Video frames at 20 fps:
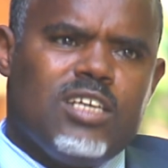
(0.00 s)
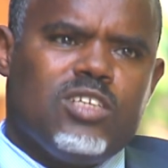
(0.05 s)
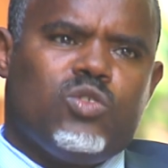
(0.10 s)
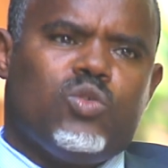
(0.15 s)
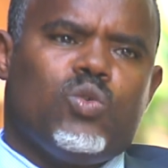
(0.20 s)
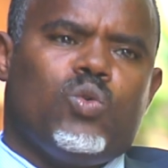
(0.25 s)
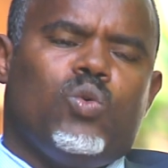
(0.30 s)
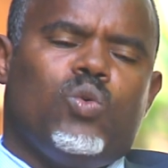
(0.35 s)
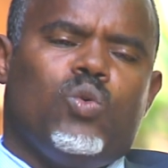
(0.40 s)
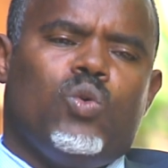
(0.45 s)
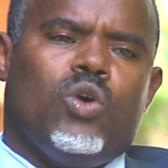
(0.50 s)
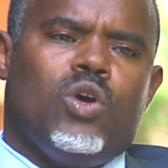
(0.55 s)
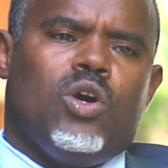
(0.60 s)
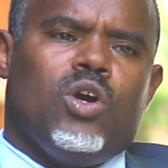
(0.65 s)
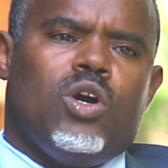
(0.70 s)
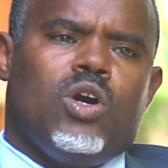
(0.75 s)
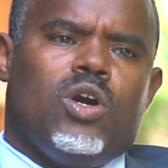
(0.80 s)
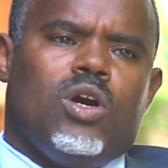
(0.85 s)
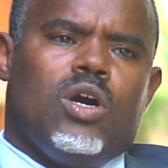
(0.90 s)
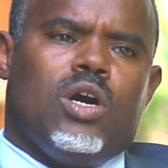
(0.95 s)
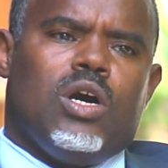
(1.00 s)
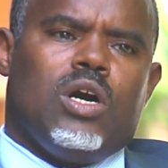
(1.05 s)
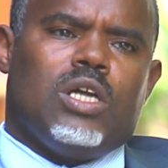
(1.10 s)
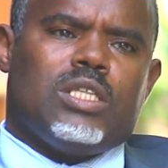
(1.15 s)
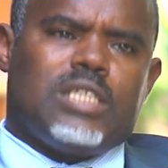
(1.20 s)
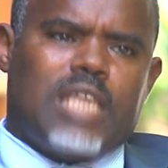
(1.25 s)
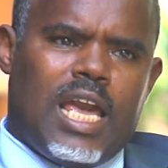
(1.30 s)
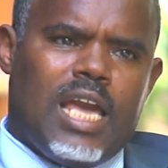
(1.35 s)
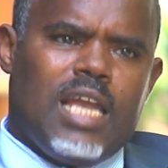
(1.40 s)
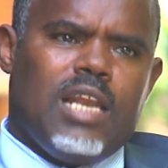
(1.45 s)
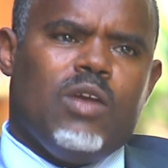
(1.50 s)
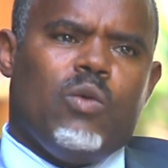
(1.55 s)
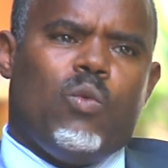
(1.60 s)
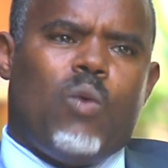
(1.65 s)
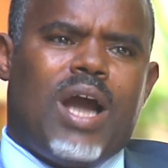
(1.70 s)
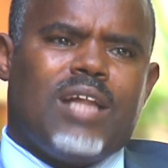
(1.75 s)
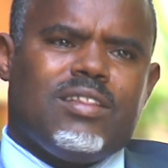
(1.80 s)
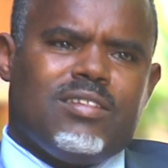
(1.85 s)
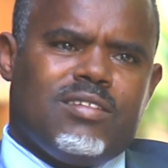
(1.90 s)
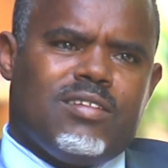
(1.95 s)
to tell
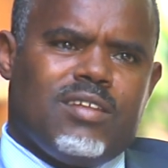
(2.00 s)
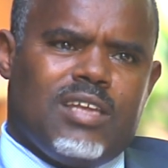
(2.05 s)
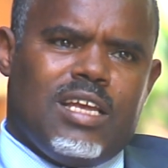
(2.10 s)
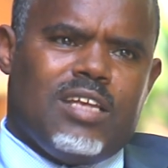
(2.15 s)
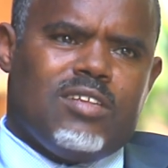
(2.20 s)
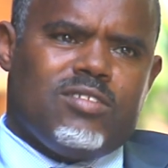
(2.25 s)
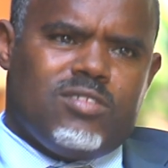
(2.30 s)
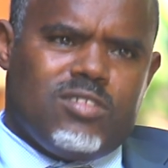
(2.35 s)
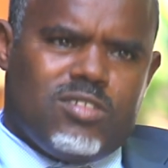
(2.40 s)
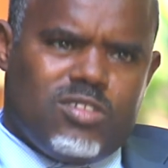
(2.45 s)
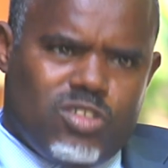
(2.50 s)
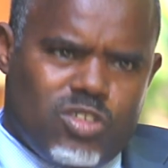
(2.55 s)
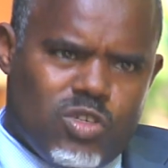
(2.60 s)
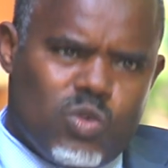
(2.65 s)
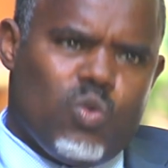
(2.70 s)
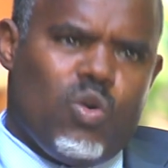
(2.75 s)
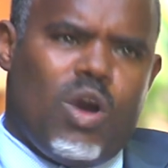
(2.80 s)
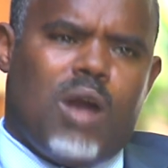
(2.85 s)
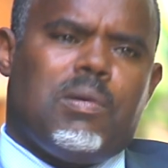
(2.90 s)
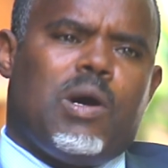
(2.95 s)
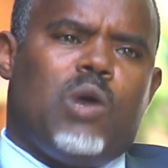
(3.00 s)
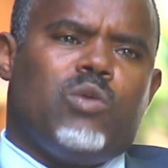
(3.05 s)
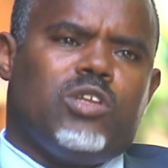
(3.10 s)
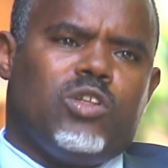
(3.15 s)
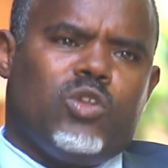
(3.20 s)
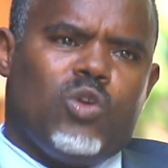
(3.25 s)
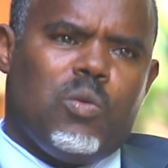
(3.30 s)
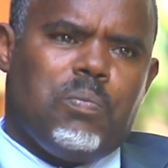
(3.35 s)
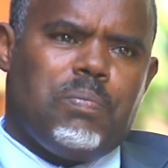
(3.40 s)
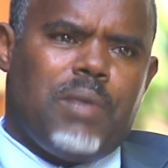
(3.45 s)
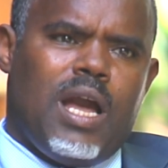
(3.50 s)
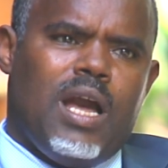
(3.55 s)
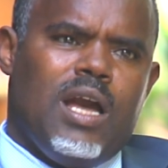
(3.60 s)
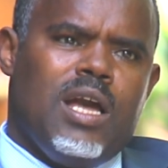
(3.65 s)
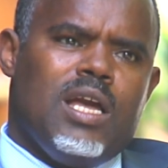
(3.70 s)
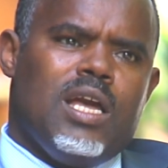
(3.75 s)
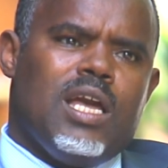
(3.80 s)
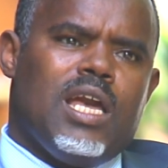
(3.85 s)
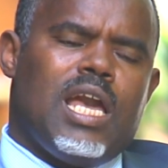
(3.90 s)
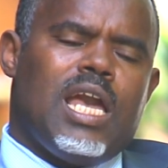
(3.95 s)
what is true about Ethiopia
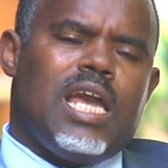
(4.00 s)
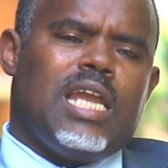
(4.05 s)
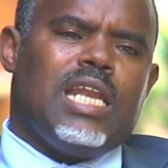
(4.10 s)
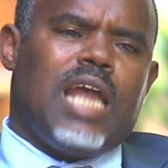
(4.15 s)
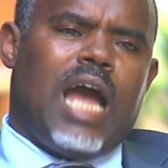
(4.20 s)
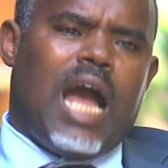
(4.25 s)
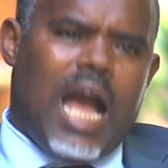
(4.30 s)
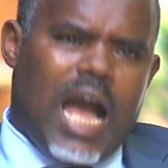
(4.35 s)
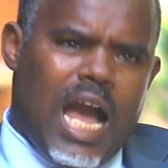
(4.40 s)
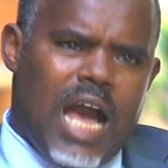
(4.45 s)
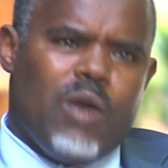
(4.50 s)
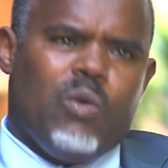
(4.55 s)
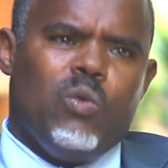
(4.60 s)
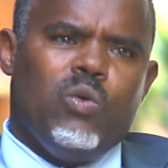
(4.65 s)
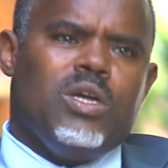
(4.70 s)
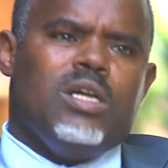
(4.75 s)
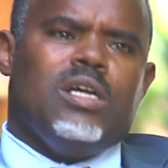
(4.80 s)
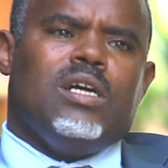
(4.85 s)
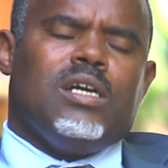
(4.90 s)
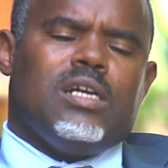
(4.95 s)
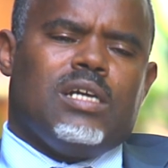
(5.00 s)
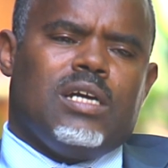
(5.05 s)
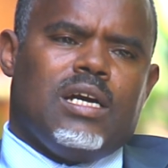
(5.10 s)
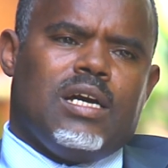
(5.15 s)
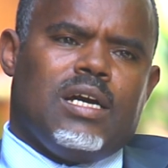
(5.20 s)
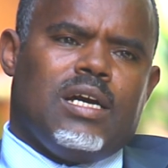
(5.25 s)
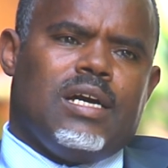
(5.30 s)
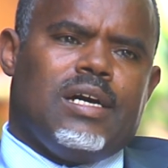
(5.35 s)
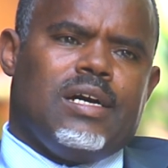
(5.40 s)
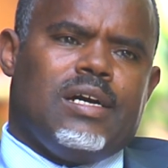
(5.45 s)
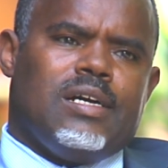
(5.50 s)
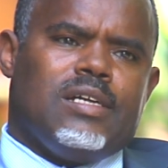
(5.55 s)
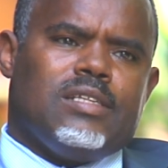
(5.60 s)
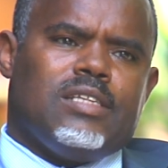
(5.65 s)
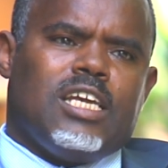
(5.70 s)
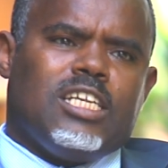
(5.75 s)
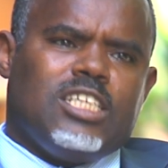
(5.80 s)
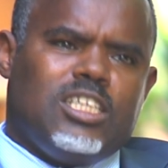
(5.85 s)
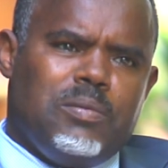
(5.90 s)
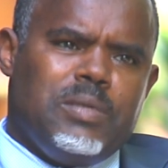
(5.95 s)
and how
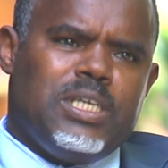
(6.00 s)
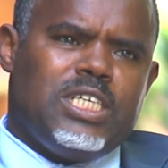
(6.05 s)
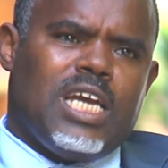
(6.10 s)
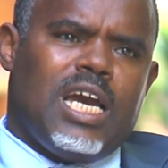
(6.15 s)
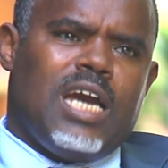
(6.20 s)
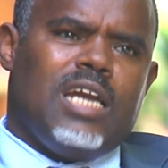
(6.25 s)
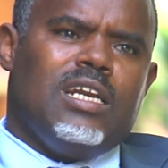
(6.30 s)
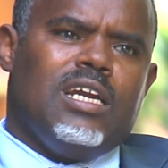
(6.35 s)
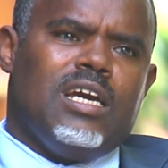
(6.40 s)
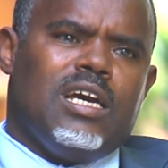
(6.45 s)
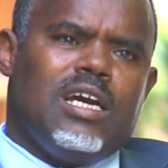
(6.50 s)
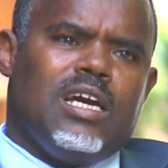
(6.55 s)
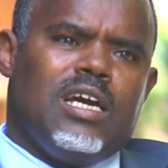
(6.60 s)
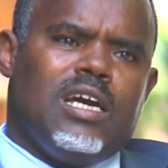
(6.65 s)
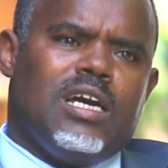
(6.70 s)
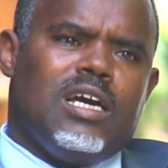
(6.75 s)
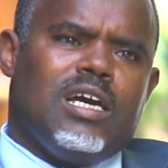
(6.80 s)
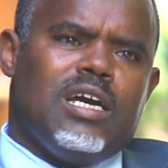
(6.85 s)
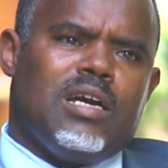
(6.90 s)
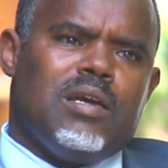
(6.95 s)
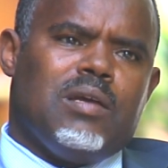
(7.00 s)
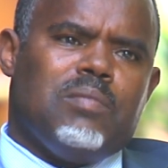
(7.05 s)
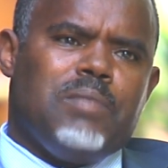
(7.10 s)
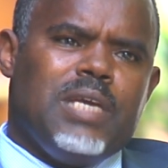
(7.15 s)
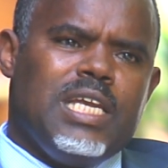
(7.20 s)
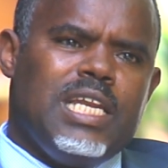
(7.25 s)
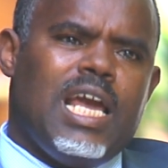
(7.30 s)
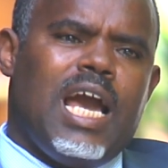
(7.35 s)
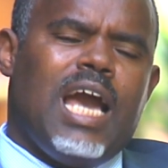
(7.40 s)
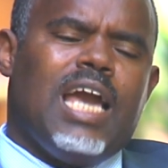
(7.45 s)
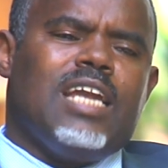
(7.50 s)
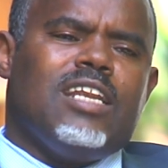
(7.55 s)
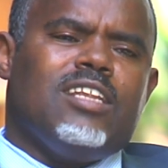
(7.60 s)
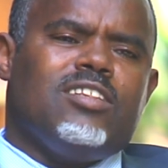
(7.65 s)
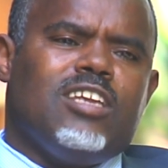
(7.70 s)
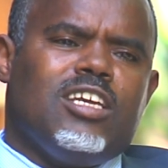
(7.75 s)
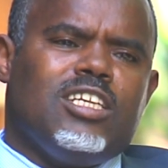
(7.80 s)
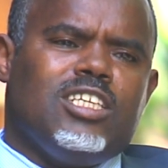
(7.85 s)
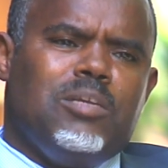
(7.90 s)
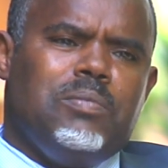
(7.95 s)
the Egyptian media and
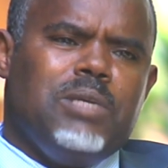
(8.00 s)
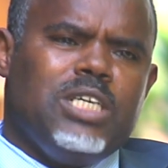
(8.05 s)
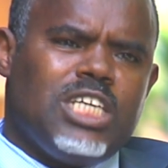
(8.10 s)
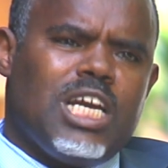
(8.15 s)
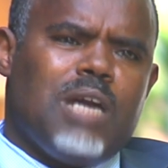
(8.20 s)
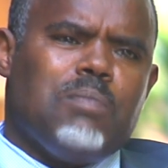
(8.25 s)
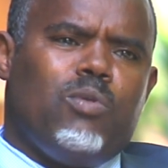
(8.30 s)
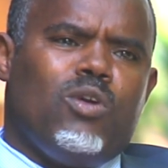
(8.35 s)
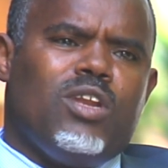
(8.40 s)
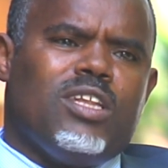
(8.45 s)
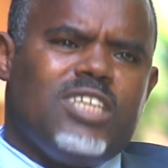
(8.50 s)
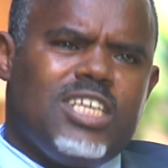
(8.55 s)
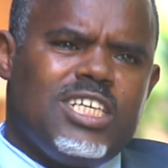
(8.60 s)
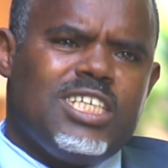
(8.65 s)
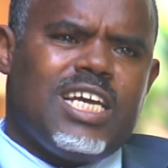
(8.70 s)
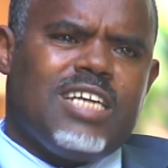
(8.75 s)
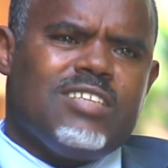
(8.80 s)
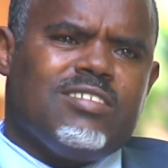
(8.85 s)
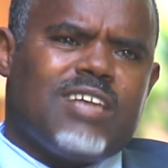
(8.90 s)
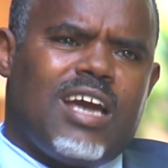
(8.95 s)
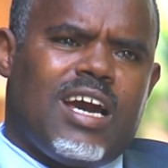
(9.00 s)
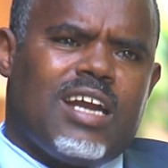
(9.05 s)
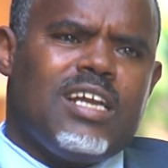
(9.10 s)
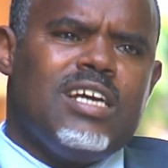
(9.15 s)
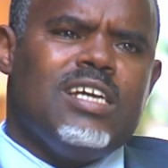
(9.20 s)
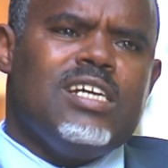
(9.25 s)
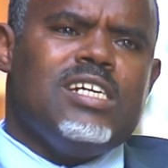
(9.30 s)
the Egyptian politicians are